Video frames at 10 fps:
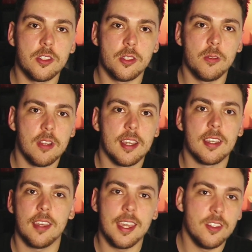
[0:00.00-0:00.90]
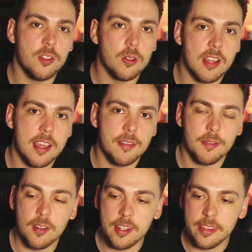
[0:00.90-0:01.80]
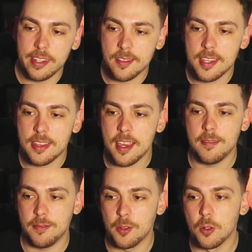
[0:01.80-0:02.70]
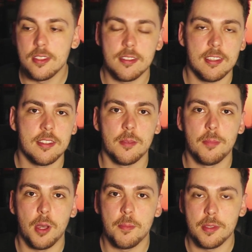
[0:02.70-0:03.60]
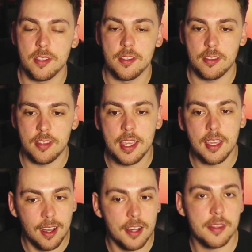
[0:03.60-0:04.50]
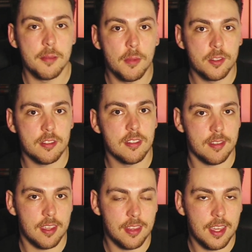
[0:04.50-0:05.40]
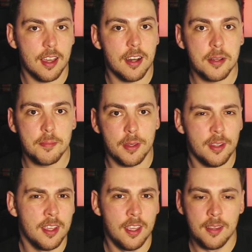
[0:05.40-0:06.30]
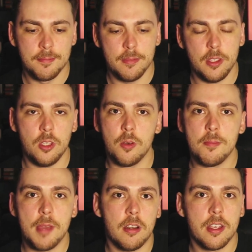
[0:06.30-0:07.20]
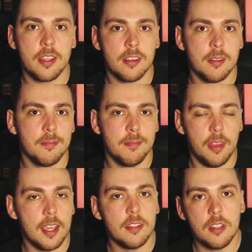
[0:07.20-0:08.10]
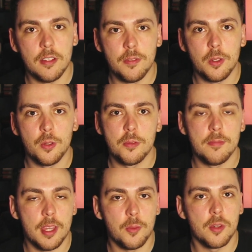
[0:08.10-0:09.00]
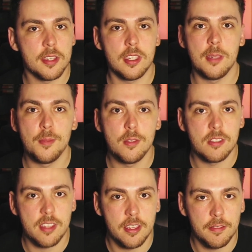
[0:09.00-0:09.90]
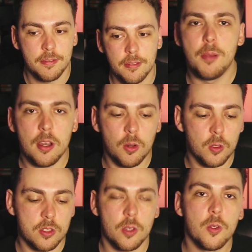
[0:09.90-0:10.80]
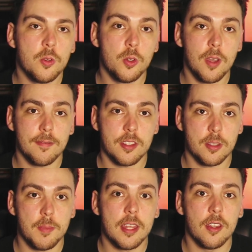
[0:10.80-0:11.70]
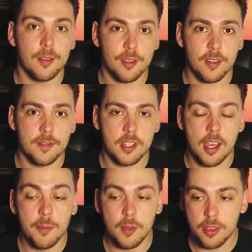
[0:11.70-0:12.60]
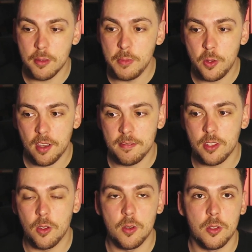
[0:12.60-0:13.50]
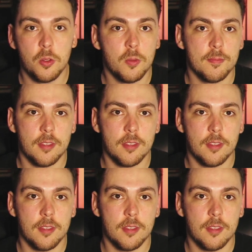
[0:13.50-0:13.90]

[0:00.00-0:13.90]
to like end your life or anything like that. For all intents and purposes, they are the monsters that they are, but you're marrying them, they love you, they want to keep you safe. But also you do have to spend a lot of time with them. You have to go to